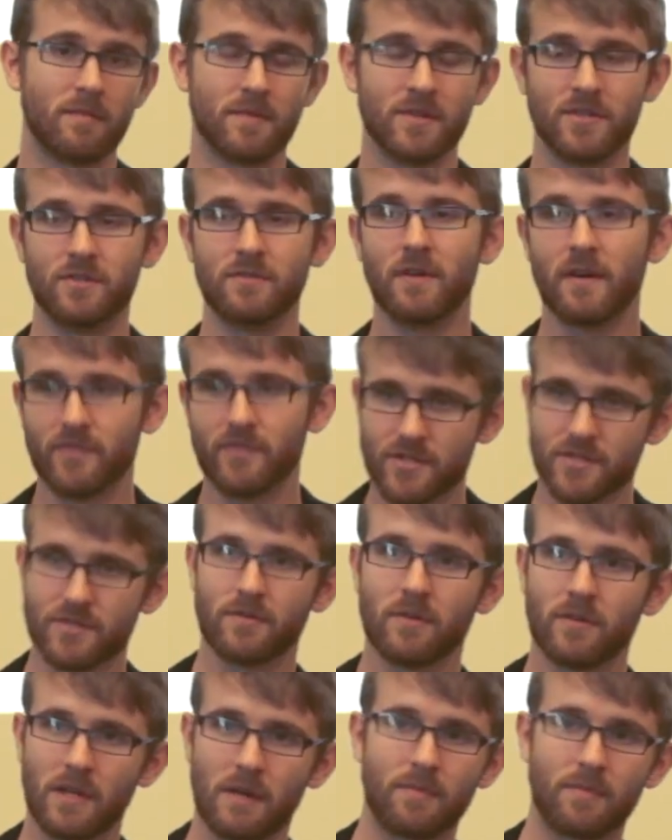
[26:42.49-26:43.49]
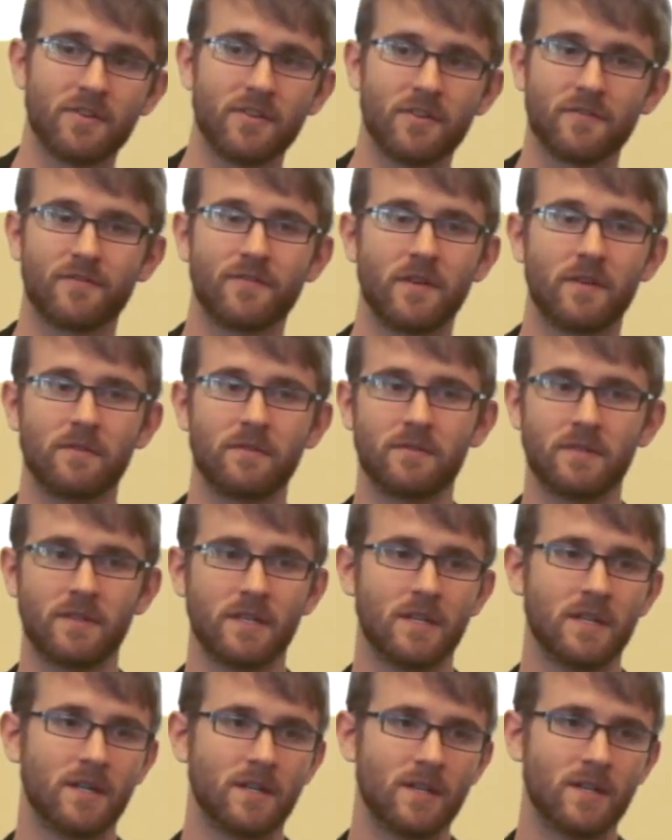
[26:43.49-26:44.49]
I mean, do you ever scroll up on your phone?
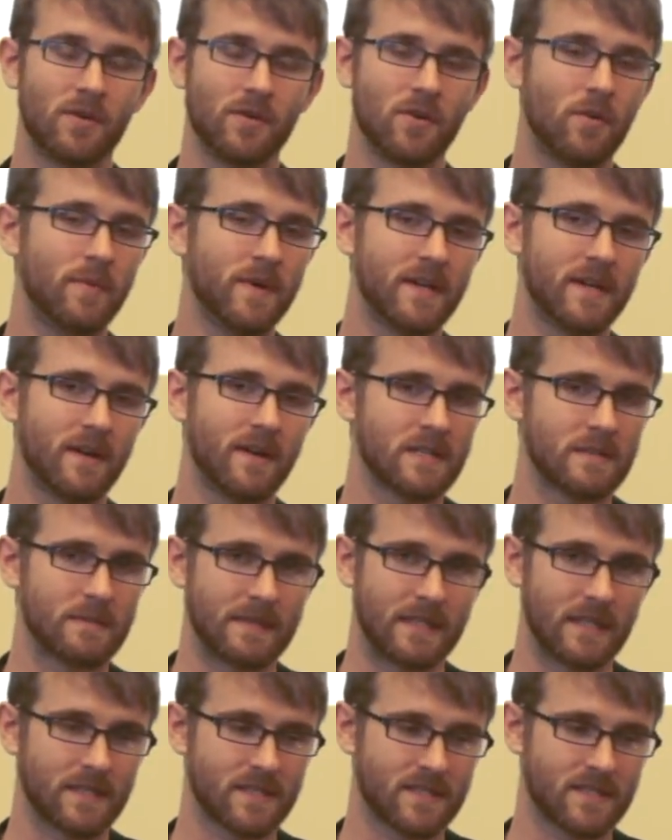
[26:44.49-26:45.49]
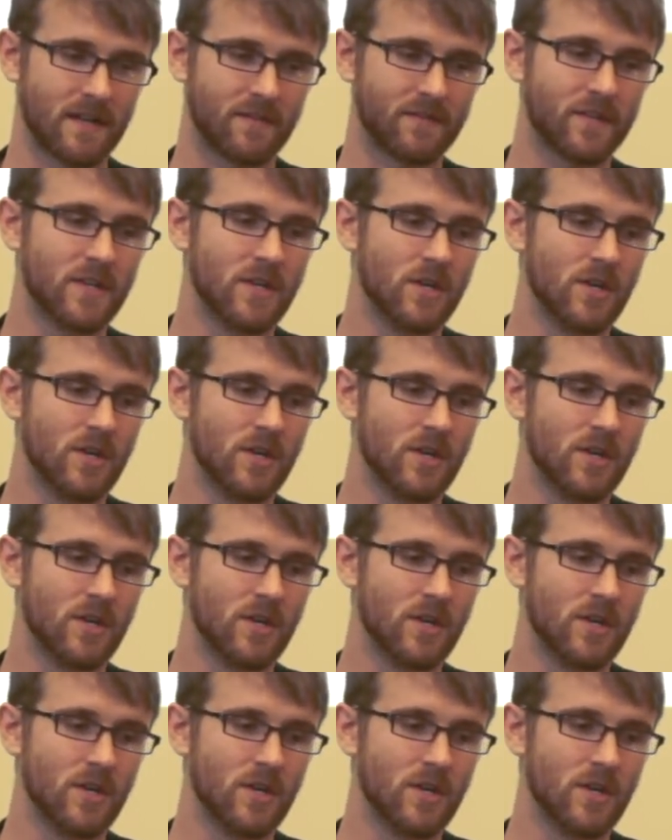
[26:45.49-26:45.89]
No, nobody cares about that stuff.